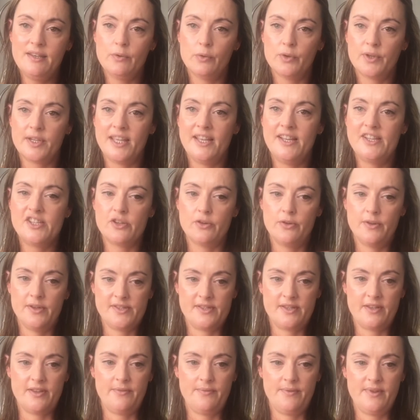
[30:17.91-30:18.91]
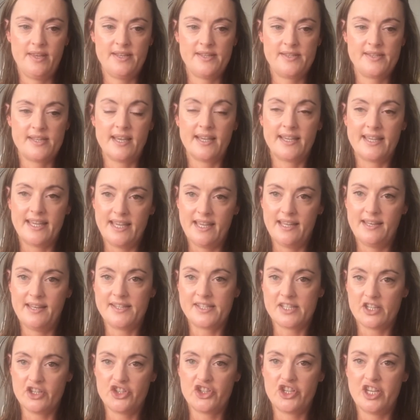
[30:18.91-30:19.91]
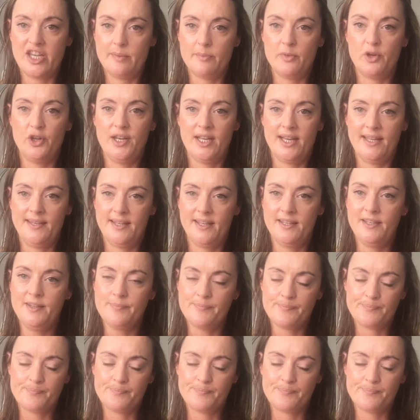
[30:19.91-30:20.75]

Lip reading: Okay, so it's a she molanan.